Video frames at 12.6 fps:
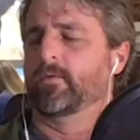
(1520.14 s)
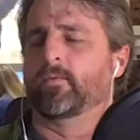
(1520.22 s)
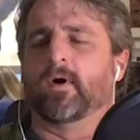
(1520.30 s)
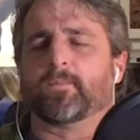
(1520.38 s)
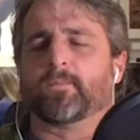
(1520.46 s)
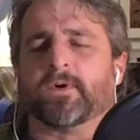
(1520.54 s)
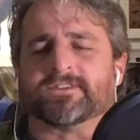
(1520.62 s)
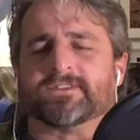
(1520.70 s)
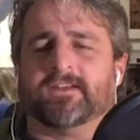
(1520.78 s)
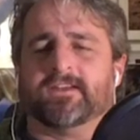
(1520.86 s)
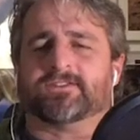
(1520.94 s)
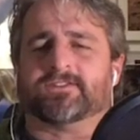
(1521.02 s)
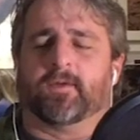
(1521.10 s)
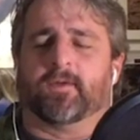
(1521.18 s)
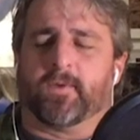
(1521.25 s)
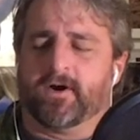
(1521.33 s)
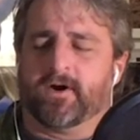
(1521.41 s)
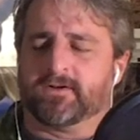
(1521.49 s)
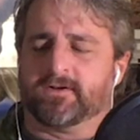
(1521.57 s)
What percentage of the
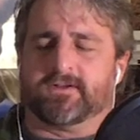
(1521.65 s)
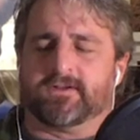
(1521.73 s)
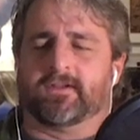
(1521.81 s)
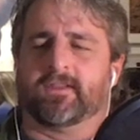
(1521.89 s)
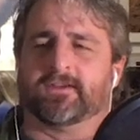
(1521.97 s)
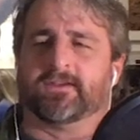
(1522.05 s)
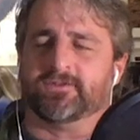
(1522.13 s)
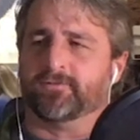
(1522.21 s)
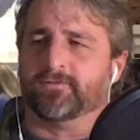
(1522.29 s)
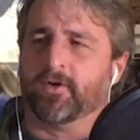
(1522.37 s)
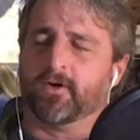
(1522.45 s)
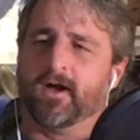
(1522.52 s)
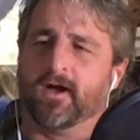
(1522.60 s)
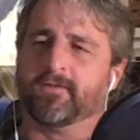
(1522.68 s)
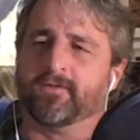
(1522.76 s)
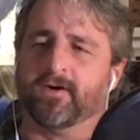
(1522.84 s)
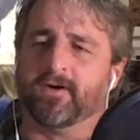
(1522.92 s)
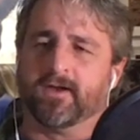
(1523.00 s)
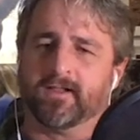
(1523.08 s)
birds that you photograph
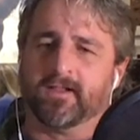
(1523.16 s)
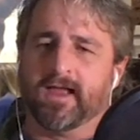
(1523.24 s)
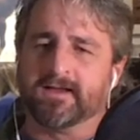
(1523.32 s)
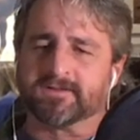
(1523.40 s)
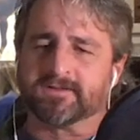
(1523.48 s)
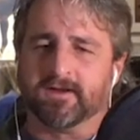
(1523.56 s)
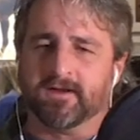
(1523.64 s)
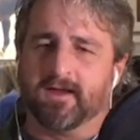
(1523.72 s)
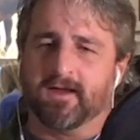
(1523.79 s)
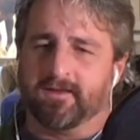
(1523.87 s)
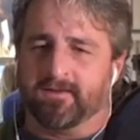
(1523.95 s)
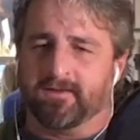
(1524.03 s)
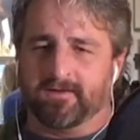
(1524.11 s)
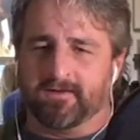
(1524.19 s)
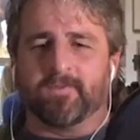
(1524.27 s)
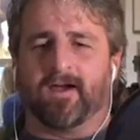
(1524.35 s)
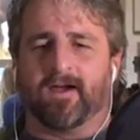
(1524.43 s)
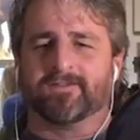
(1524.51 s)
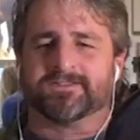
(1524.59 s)
are in Alaska? And then
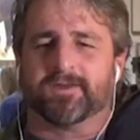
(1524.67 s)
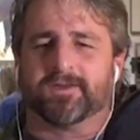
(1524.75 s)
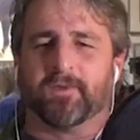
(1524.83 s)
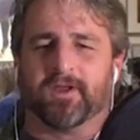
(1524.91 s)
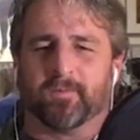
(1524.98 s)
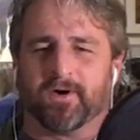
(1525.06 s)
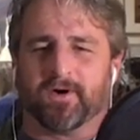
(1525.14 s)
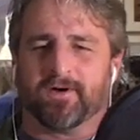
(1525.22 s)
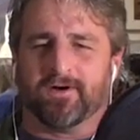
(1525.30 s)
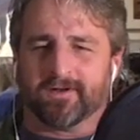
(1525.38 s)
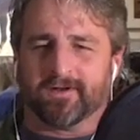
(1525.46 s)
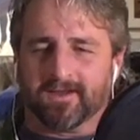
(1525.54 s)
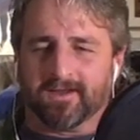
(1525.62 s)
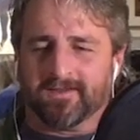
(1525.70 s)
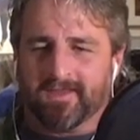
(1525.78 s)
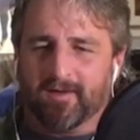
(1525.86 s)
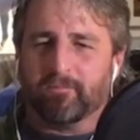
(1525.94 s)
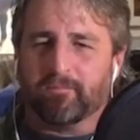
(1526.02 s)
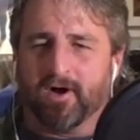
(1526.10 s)
obviously being a birder and getting
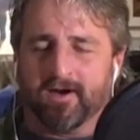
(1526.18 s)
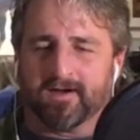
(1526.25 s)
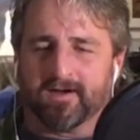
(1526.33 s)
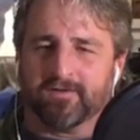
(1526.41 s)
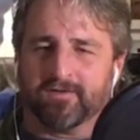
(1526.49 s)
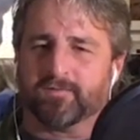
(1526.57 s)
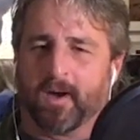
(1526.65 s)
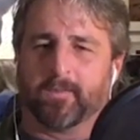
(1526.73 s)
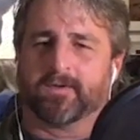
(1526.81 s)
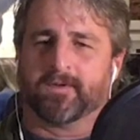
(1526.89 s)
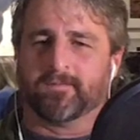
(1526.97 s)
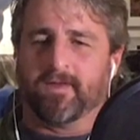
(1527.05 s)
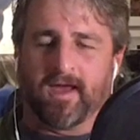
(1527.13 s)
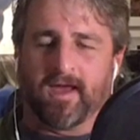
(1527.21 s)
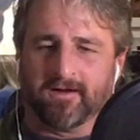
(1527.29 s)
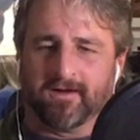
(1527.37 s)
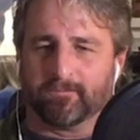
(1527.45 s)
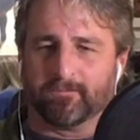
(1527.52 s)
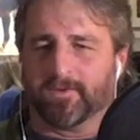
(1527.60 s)
that bug, you've probably had
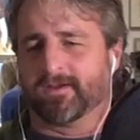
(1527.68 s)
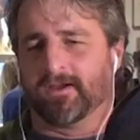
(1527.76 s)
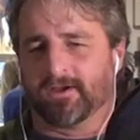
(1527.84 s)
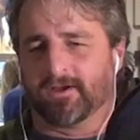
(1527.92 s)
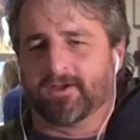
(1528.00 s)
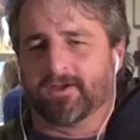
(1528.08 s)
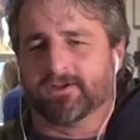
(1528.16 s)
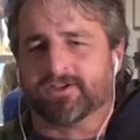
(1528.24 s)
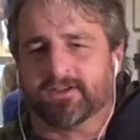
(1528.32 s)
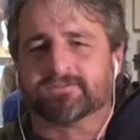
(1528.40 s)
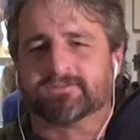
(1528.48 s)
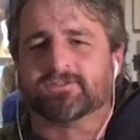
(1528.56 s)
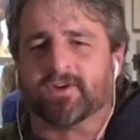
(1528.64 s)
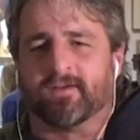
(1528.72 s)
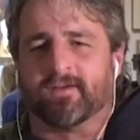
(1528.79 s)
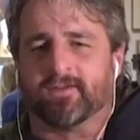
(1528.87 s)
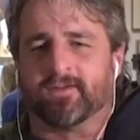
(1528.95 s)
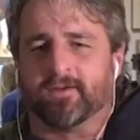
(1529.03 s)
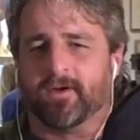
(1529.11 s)
a good chance to
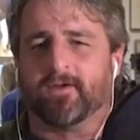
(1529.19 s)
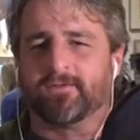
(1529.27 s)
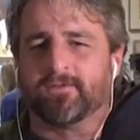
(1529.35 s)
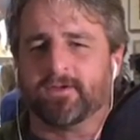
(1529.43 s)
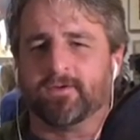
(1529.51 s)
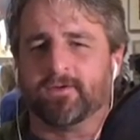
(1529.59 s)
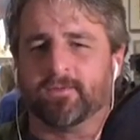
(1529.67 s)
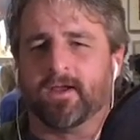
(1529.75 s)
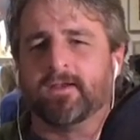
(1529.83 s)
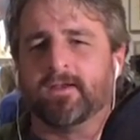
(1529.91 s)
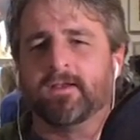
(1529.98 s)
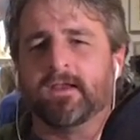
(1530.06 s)
travel around too, right?